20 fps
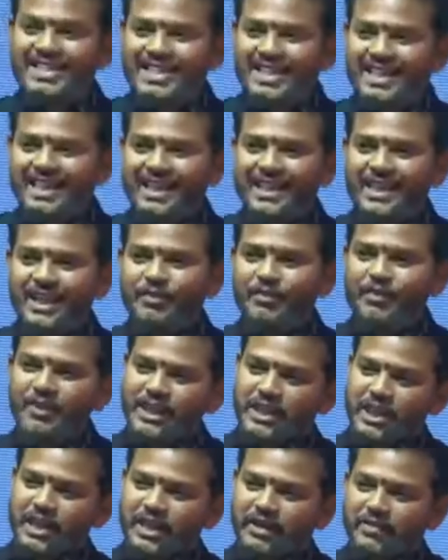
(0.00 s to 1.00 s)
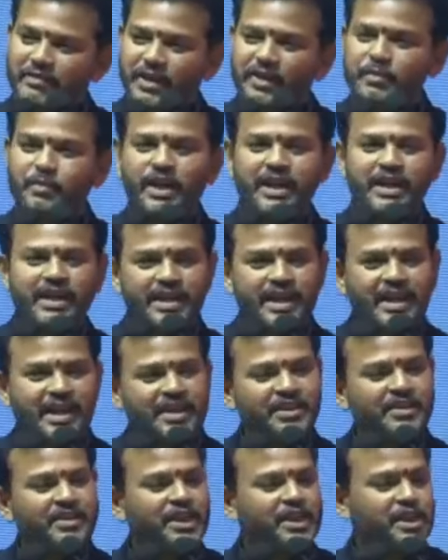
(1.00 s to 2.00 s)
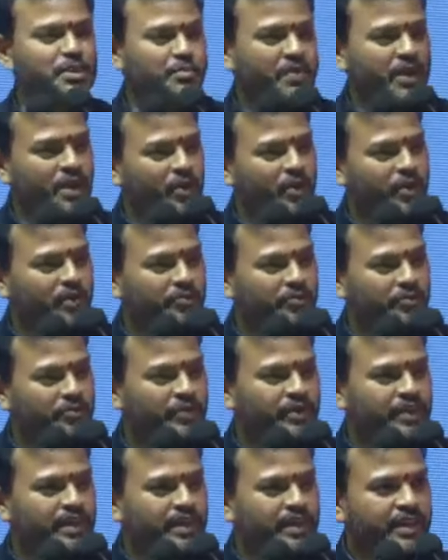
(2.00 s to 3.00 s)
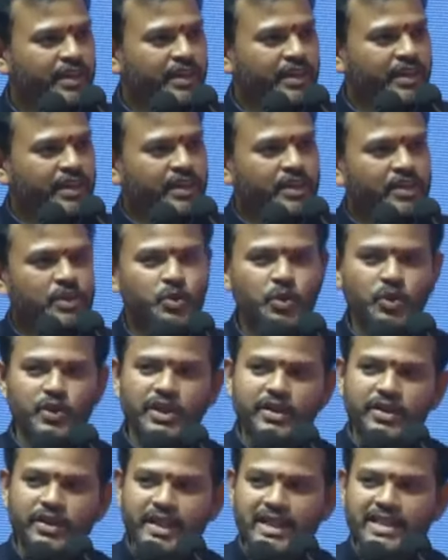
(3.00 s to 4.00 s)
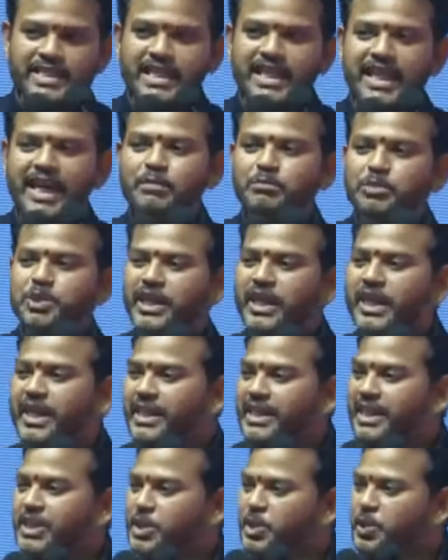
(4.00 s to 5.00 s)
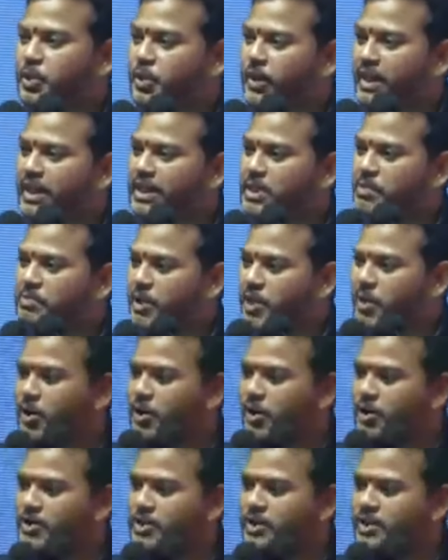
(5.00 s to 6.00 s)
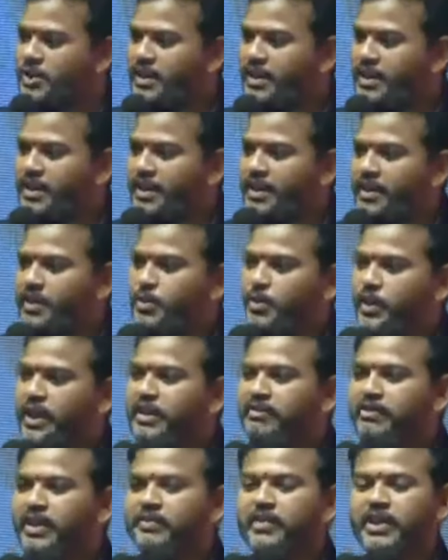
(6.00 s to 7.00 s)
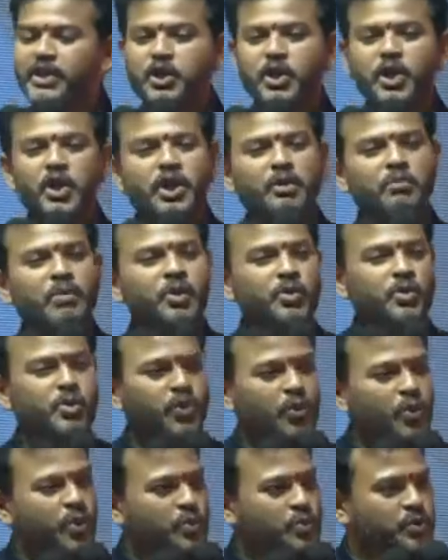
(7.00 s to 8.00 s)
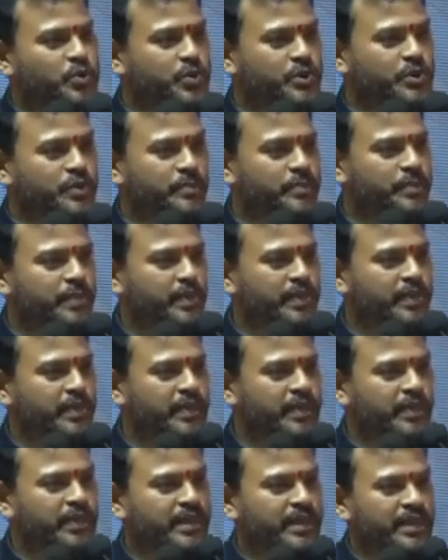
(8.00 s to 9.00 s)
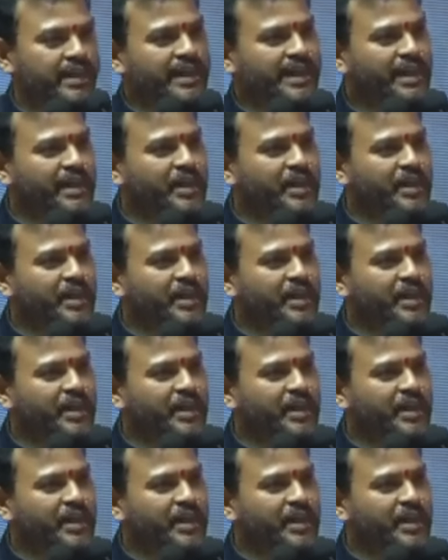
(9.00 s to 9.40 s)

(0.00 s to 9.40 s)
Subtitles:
city that each and everyone in the country is proud of. So the reason I'm sharing this story is because today when we talk about drones, and he